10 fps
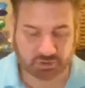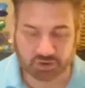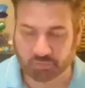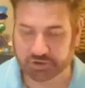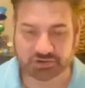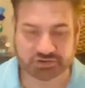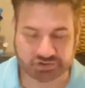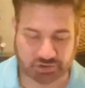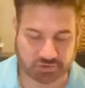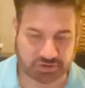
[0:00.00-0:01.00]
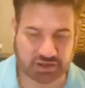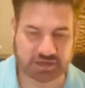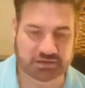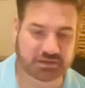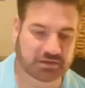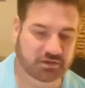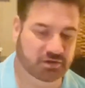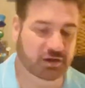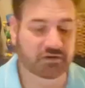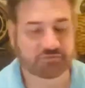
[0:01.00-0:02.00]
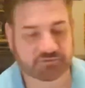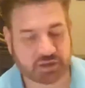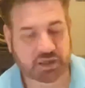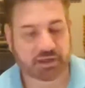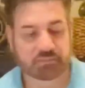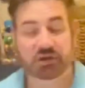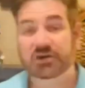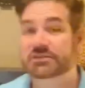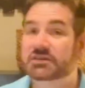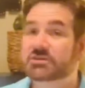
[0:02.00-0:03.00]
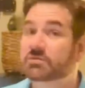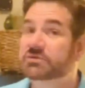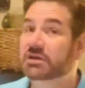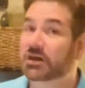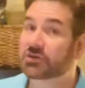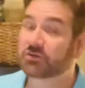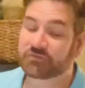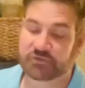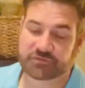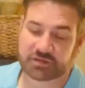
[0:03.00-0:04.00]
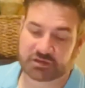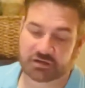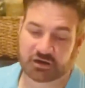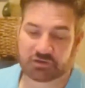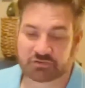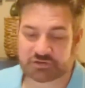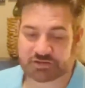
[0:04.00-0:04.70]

I wanted to show you the end of the year gift because this was under $15.